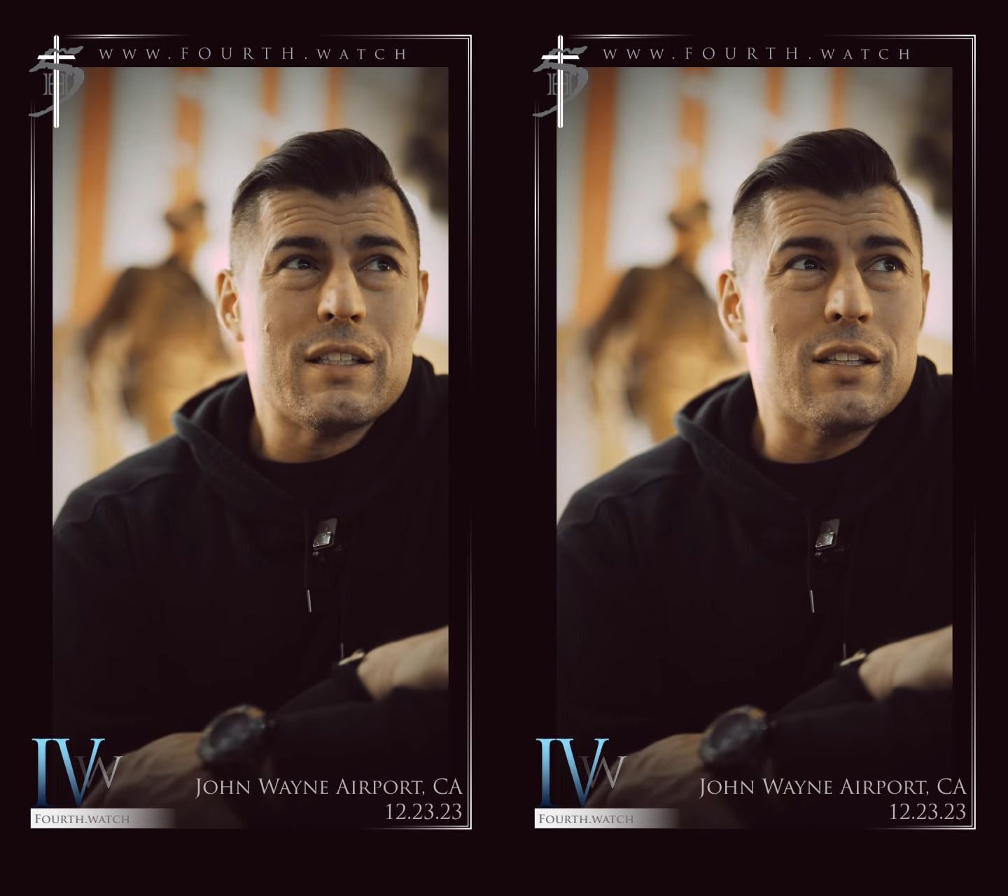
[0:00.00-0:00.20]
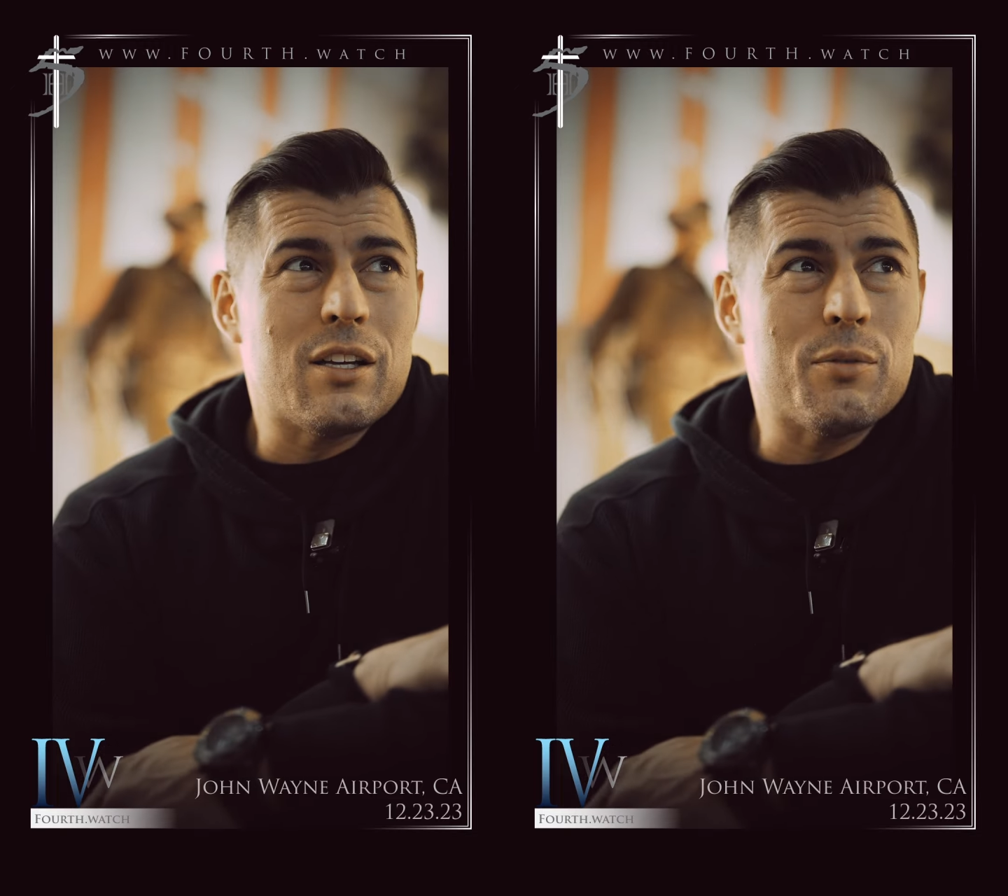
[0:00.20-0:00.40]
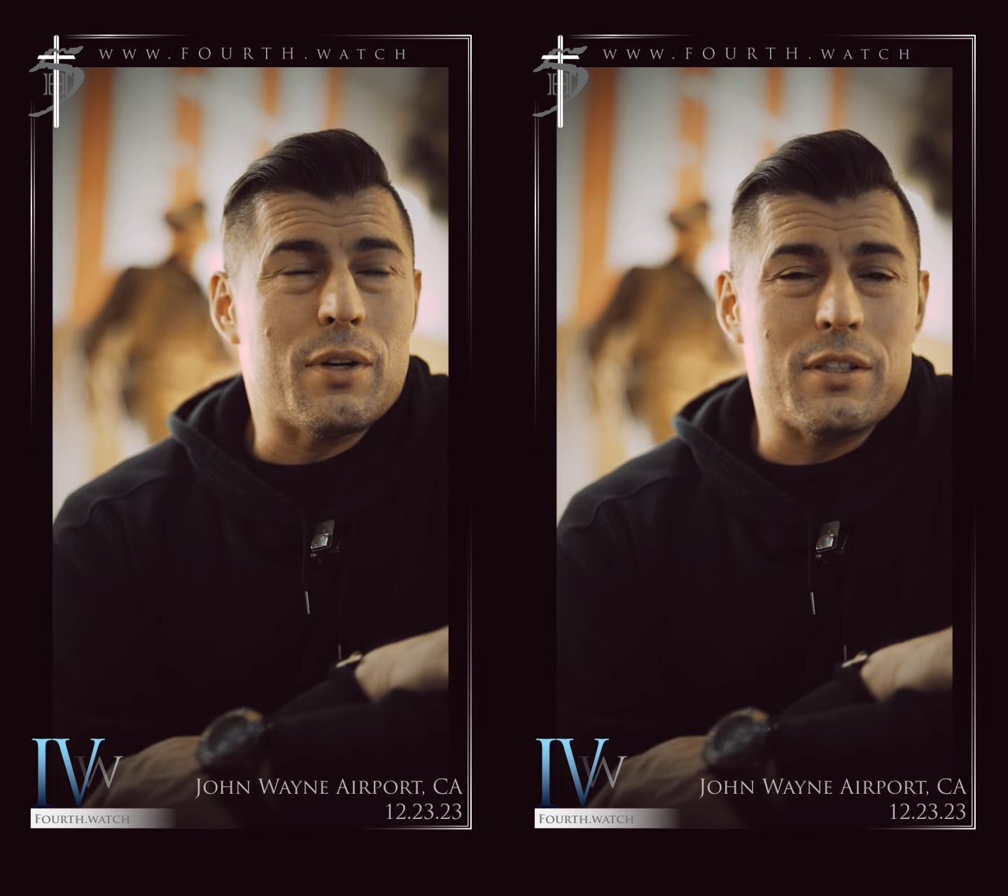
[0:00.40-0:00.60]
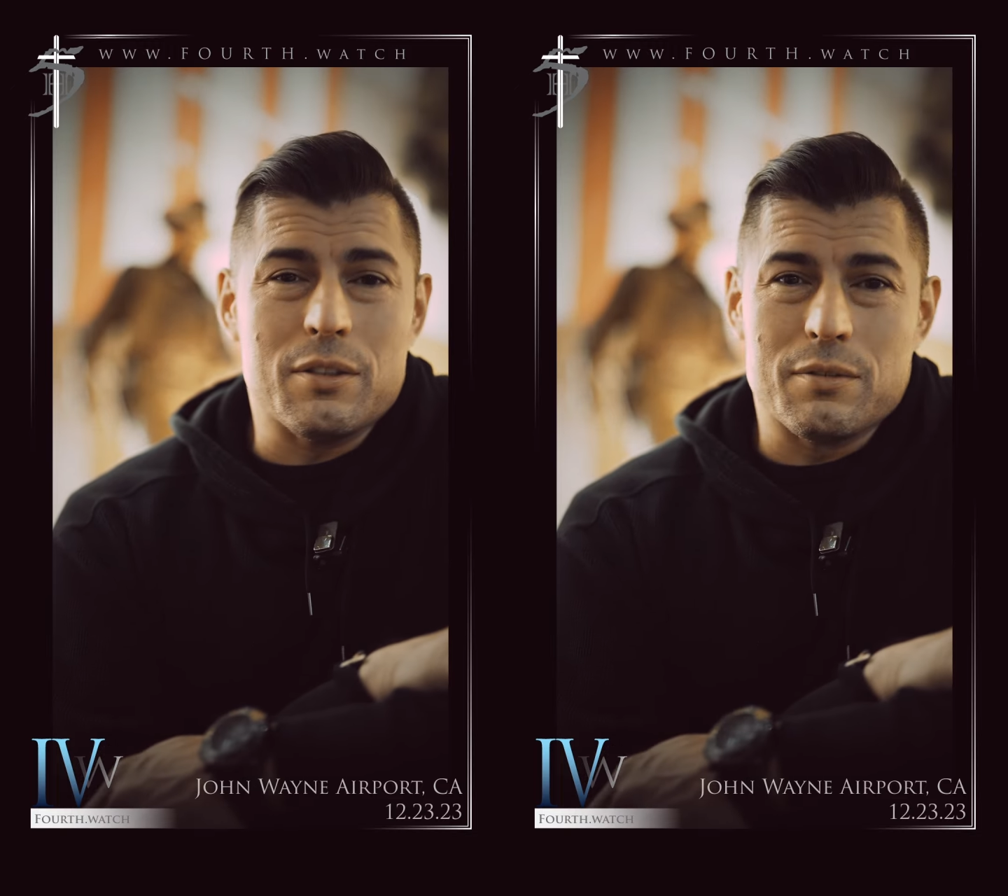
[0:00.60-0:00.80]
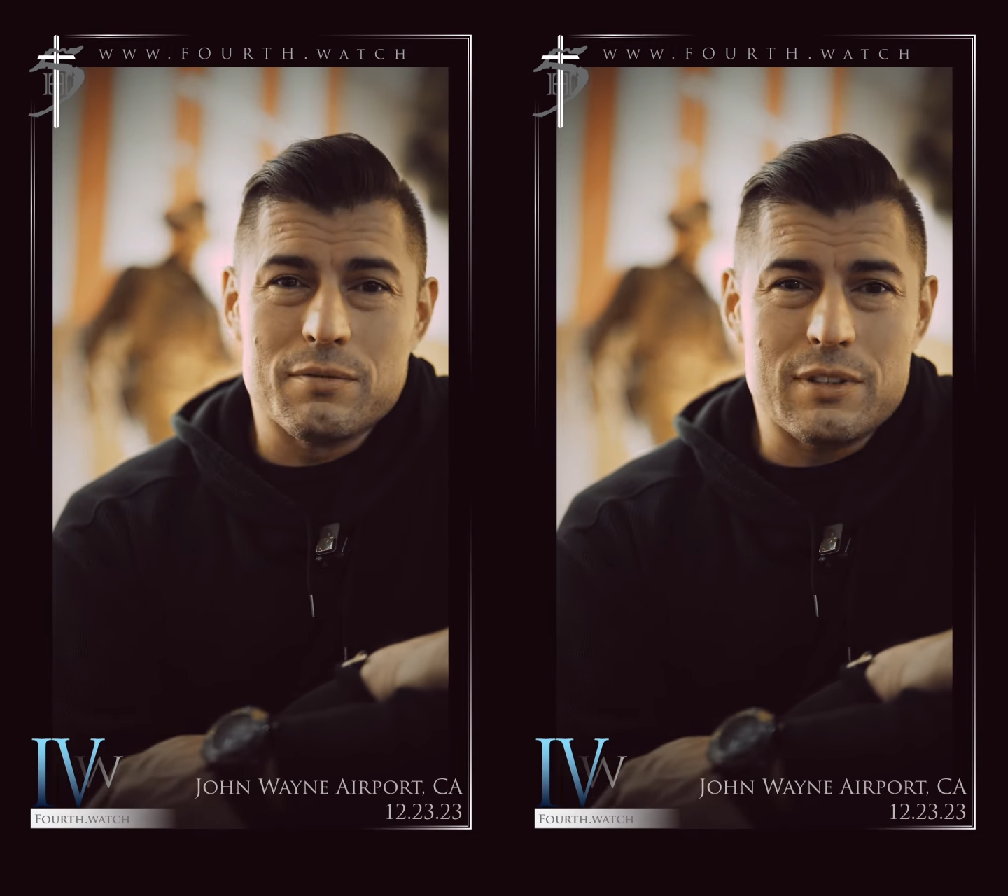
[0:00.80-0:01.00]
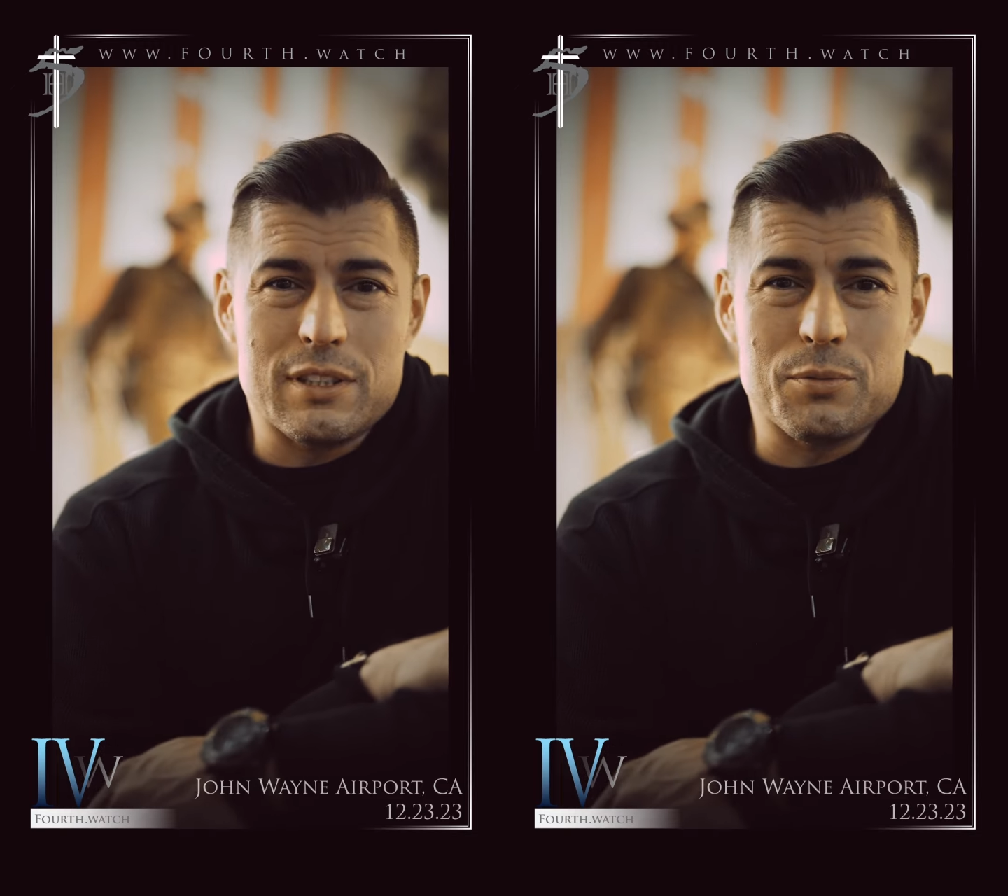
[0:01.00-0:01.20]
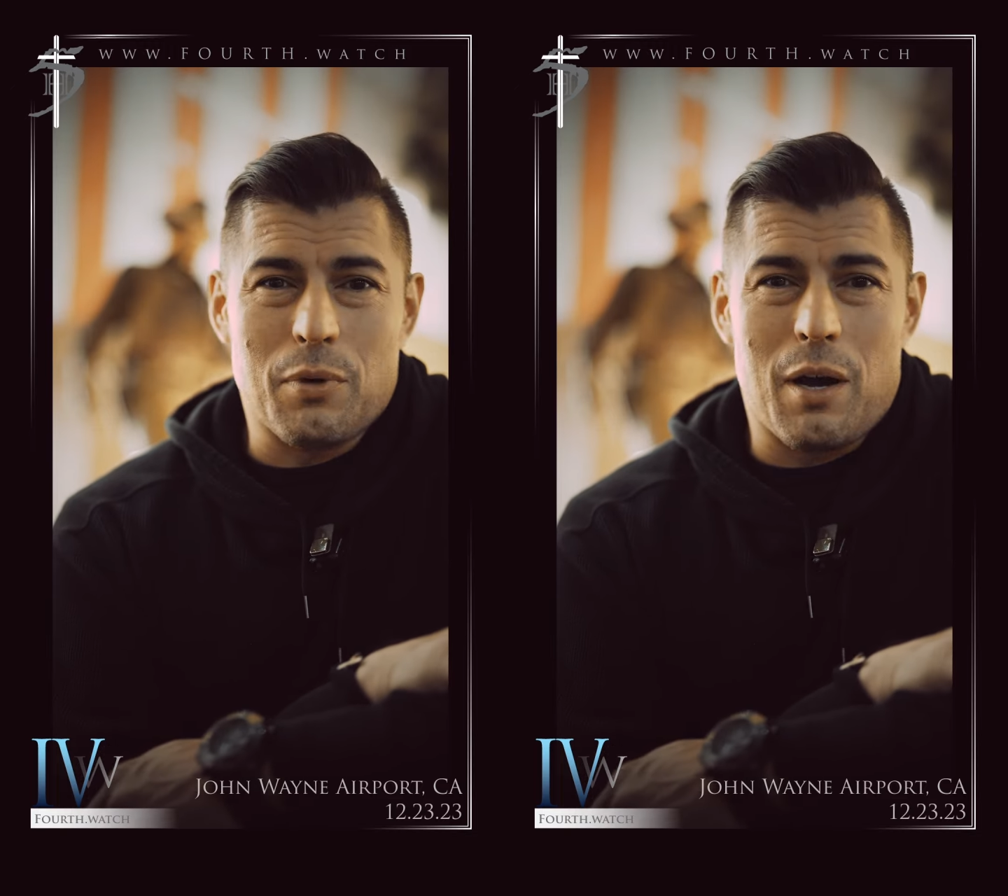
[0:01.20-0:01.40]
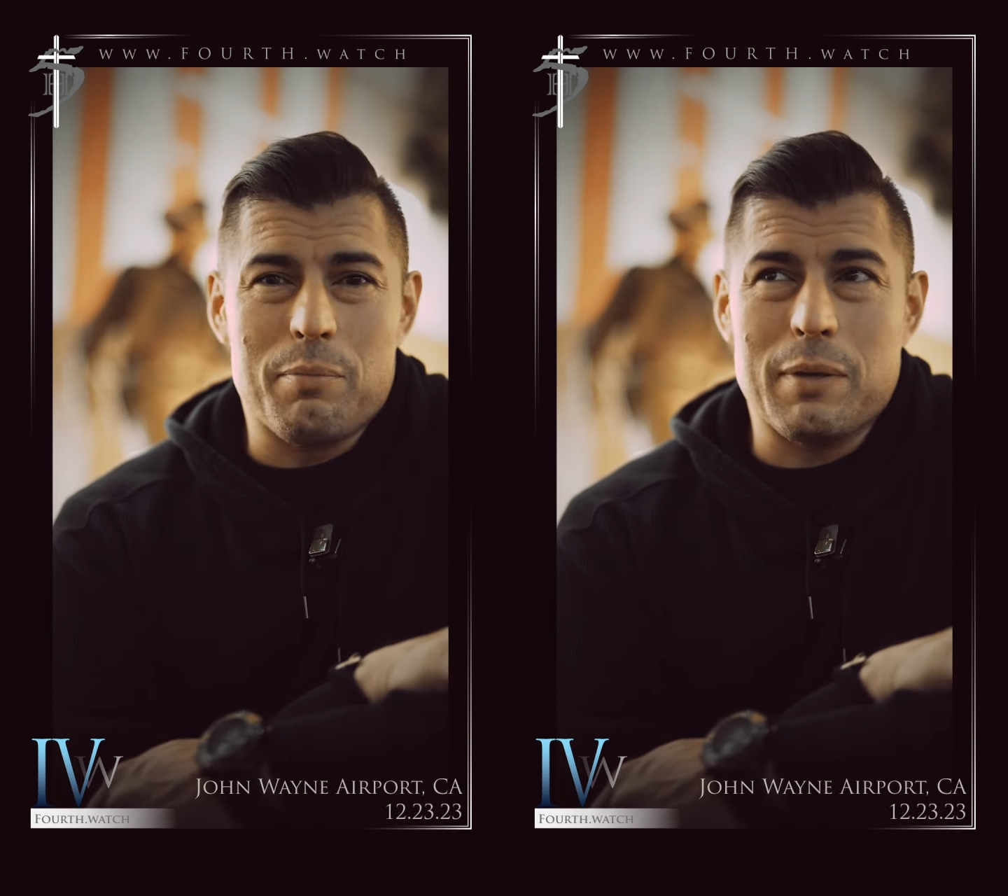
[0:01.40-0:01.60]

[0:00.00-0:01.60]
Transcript: And all you want to do is just rob